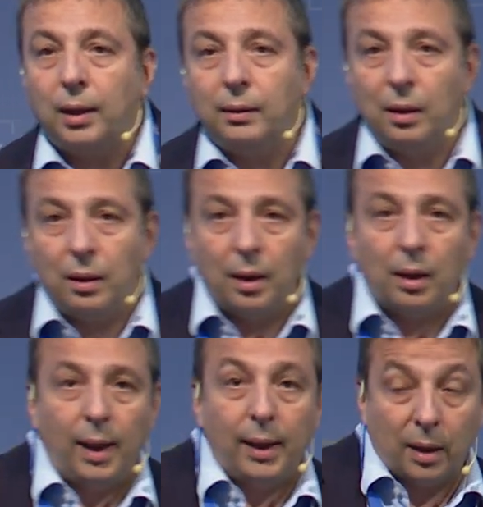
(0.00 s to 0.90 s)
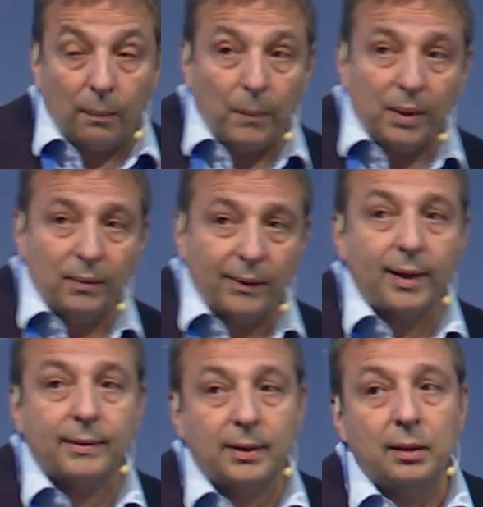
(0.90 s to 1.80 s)
the equipment
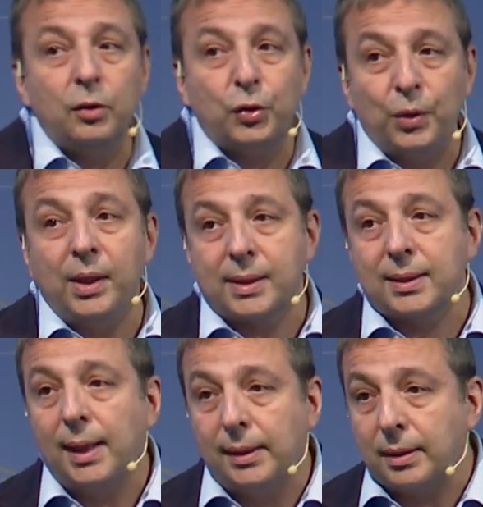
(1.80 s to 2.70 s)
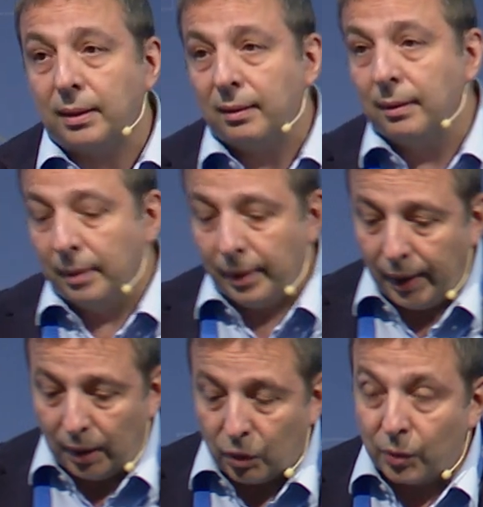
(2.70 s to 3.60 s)
kicked in 2 years later,
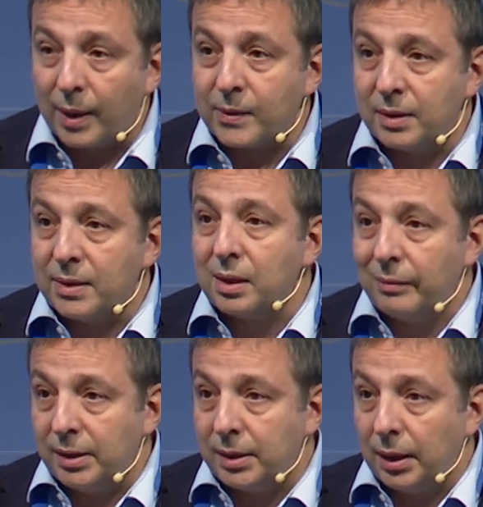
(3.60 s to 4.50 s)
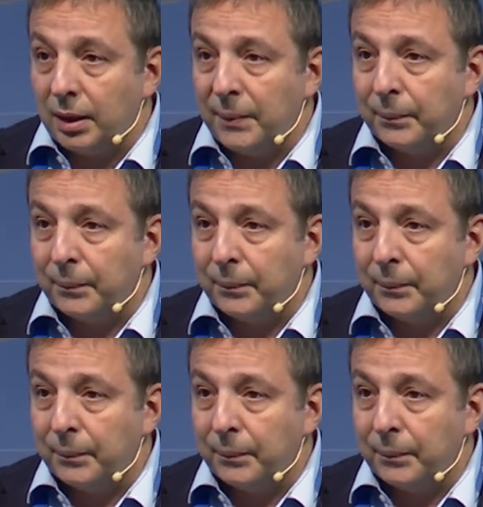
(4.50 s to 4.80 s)
in 2017,